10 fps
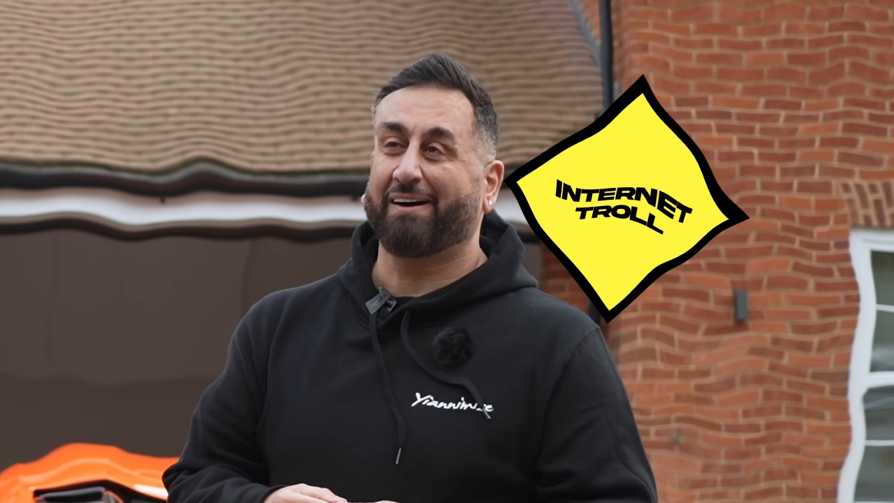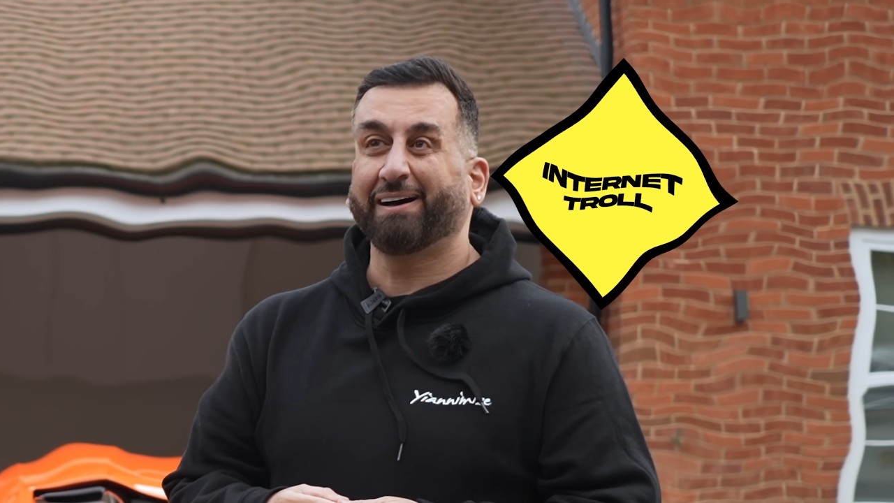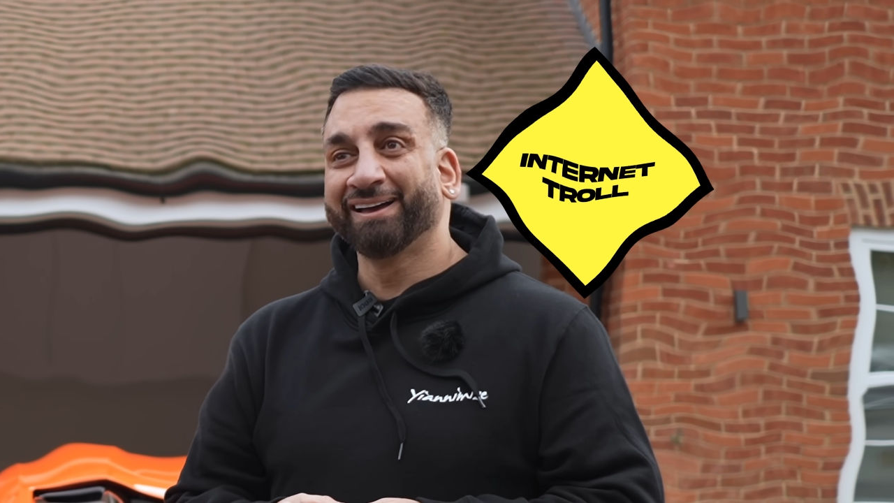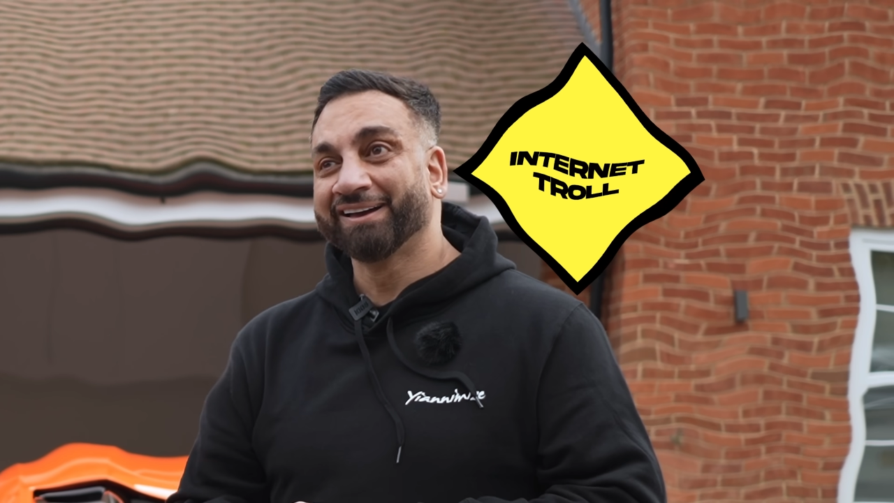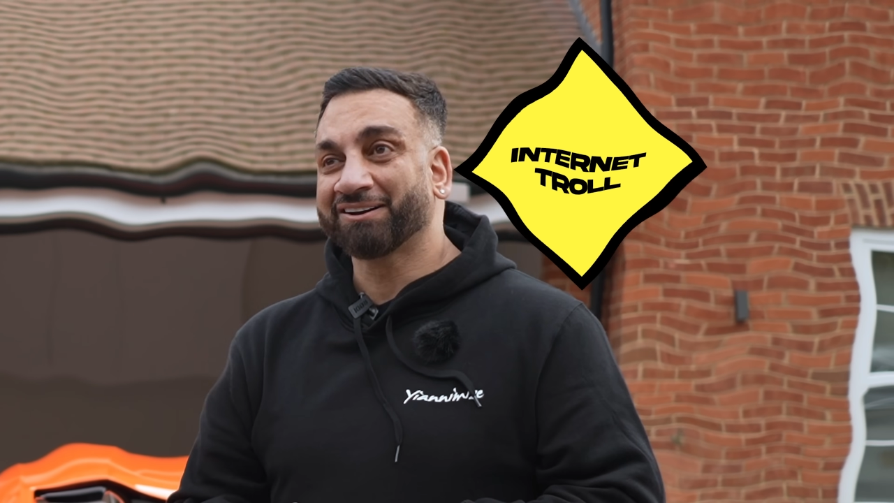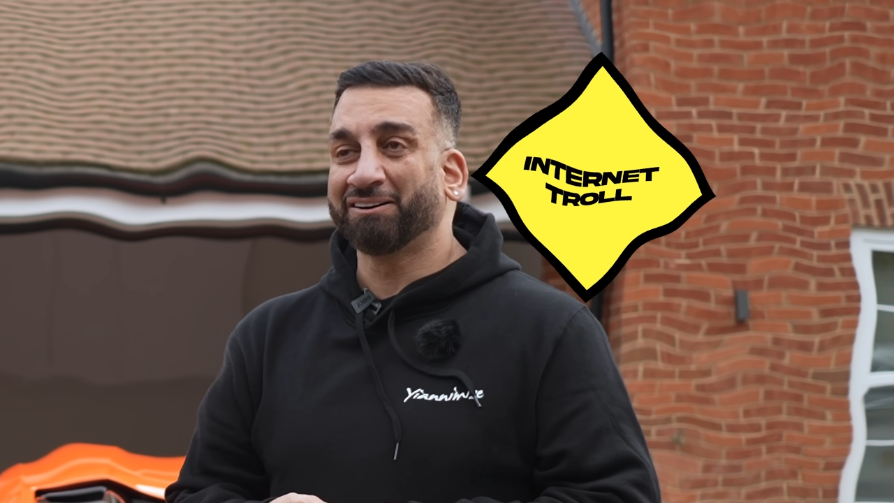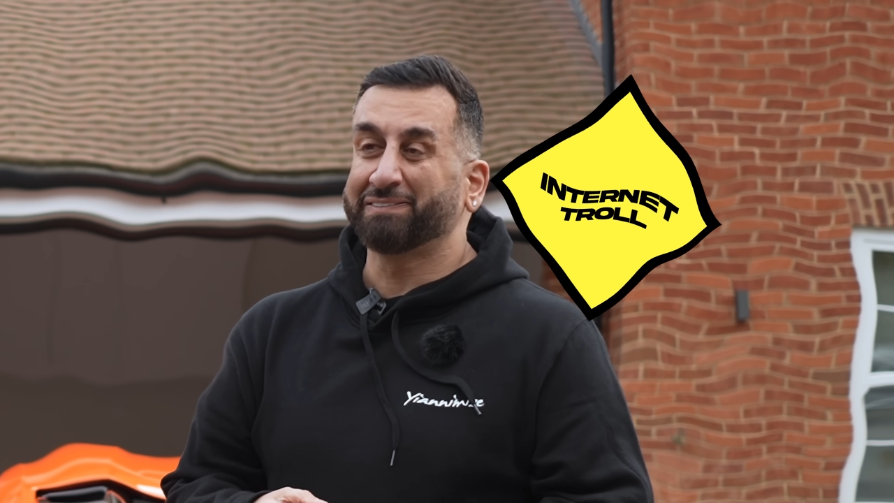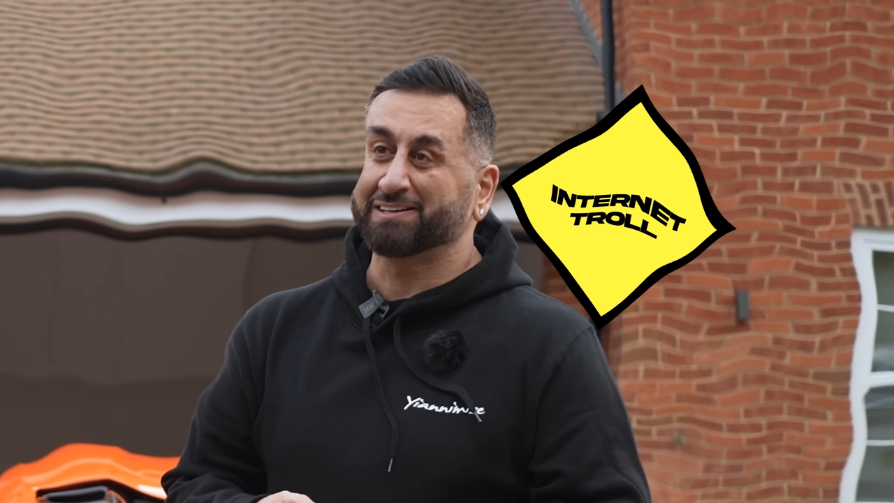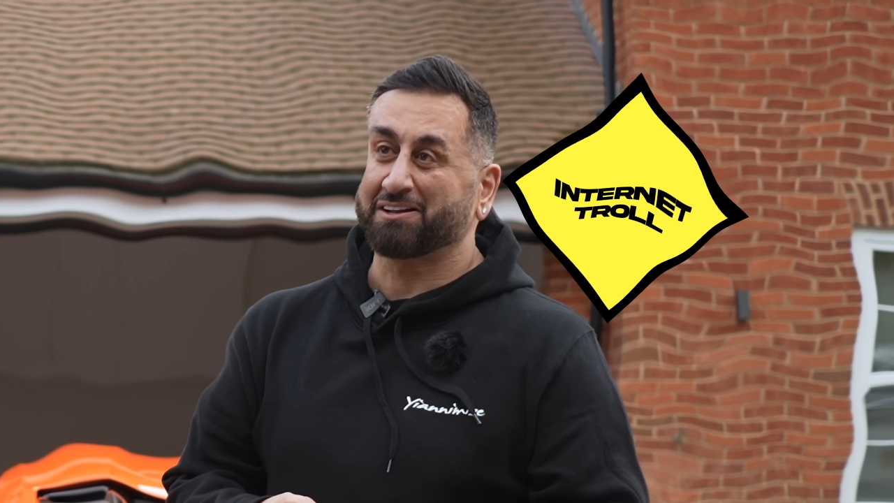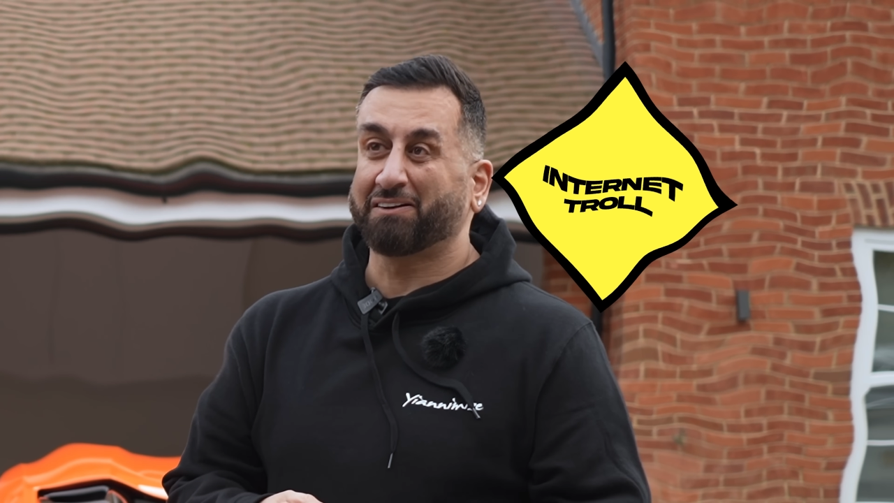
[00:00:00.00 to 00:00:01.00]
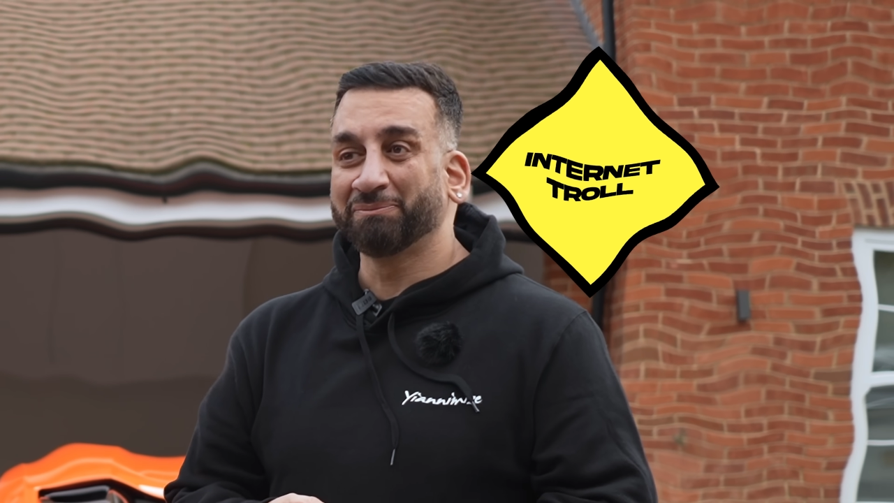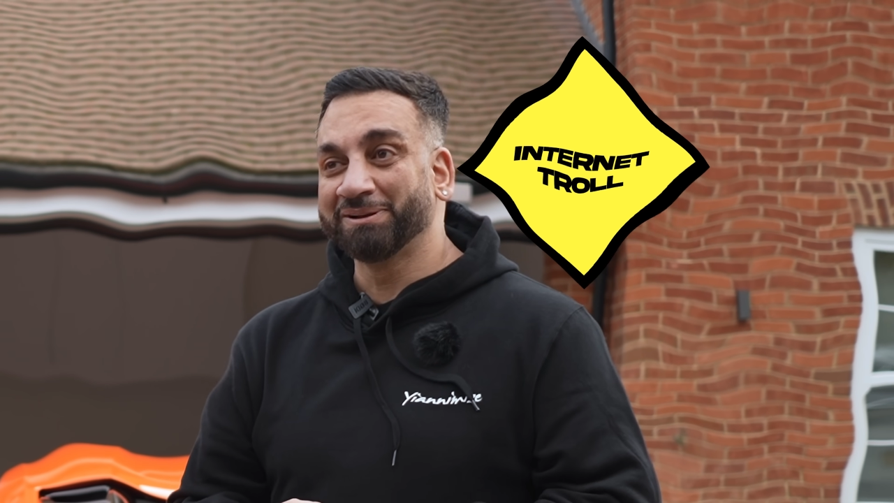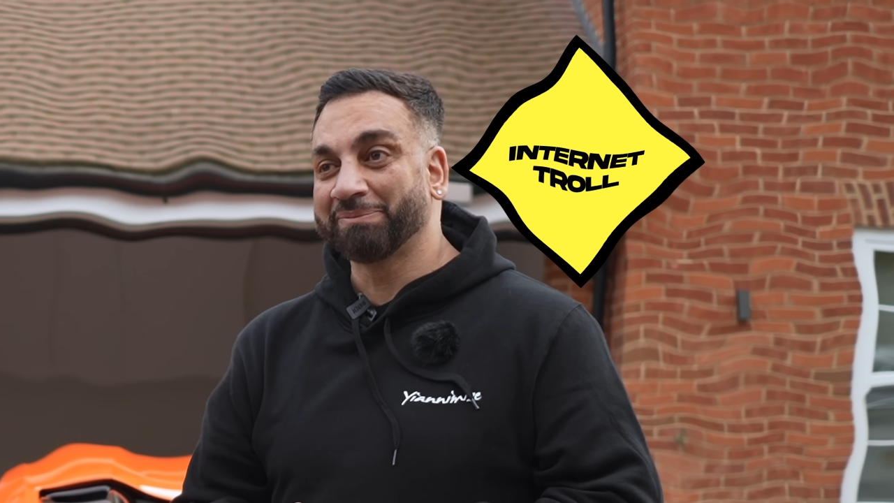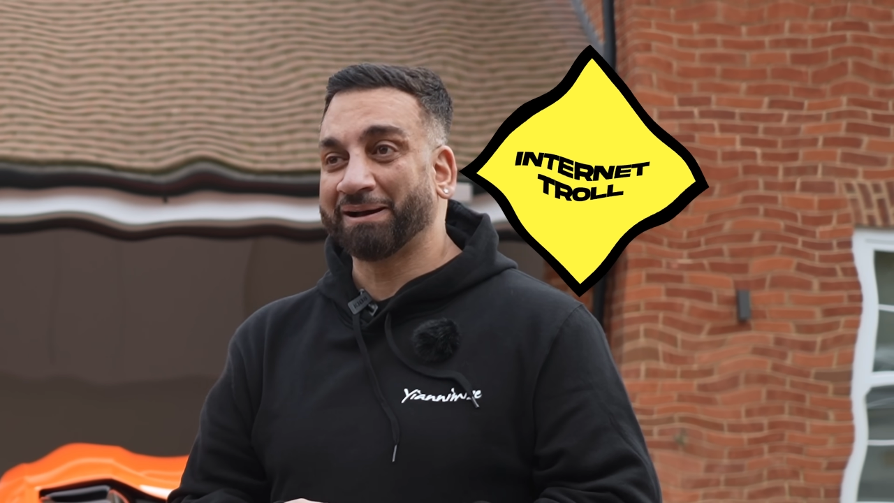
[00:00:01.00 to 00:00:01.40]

guy, can't fit his half a million